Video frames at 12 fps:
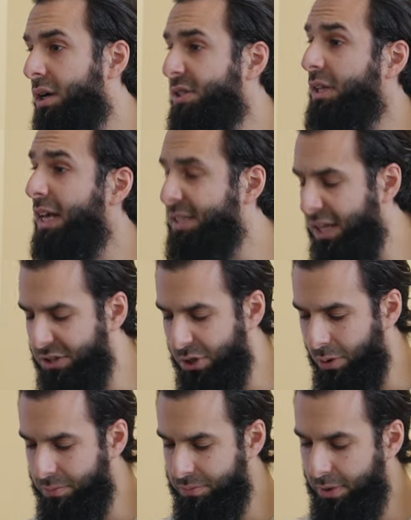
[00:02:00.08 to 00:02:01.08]
because Allah said
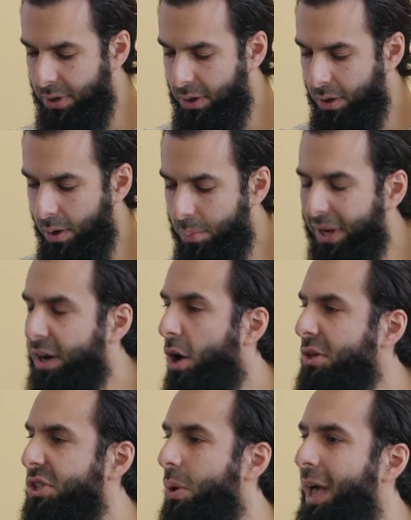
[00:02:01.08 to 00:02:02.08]
so. But it
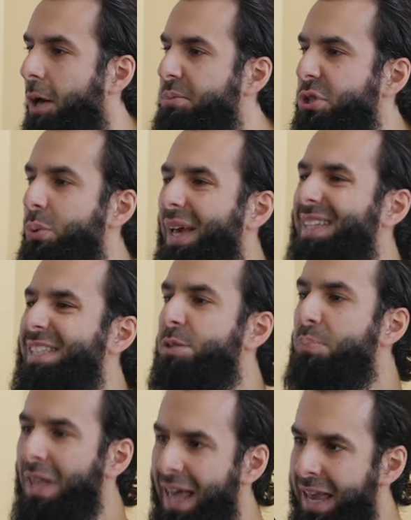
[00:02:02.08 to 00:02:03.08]
also helps to
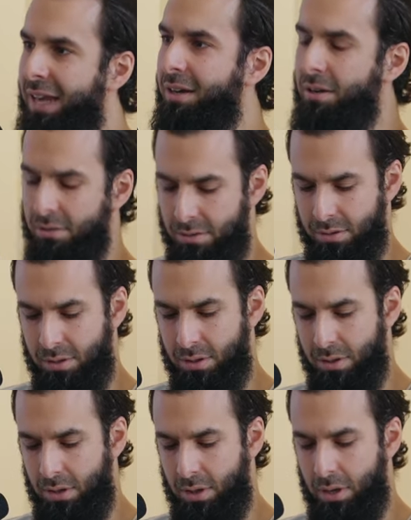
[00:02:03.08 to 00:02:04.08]
explain
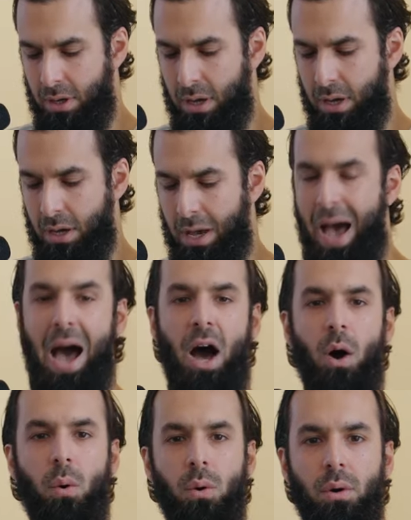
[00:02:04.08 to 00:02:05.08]

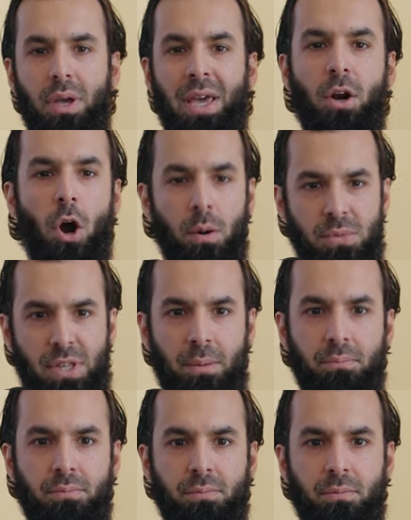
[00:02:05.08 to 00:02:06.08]
how it harms
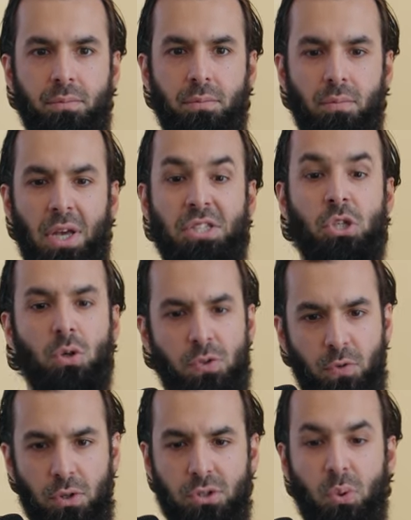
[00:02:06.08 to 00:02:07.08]
them. It's
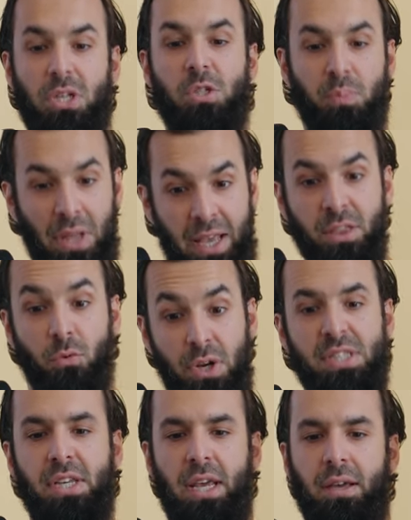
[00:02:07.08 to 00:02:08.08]
useful to explain the
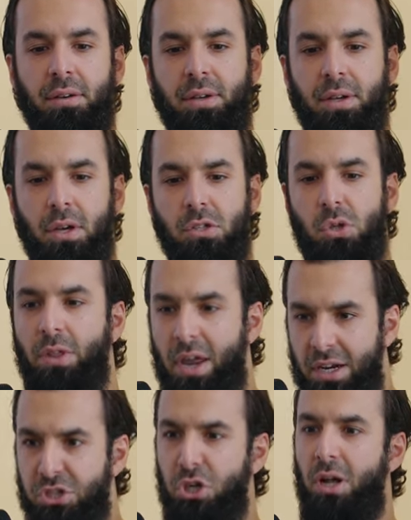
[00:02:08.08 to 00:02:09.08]
reasoning so that
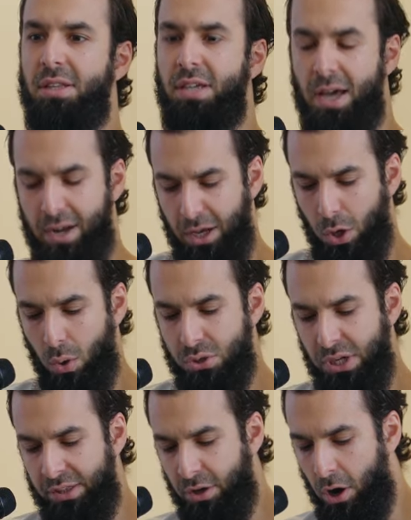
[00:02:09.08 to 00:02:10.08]
inshallah it goes
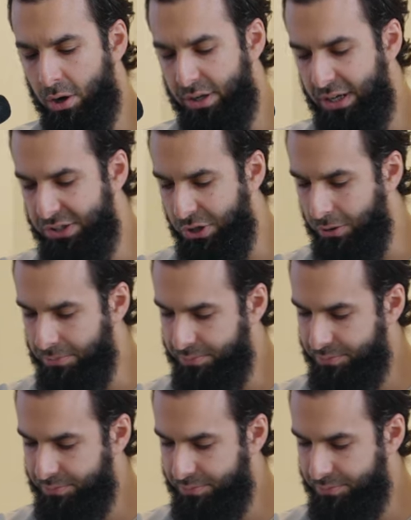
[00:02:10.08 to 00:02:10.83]
in the heart easier.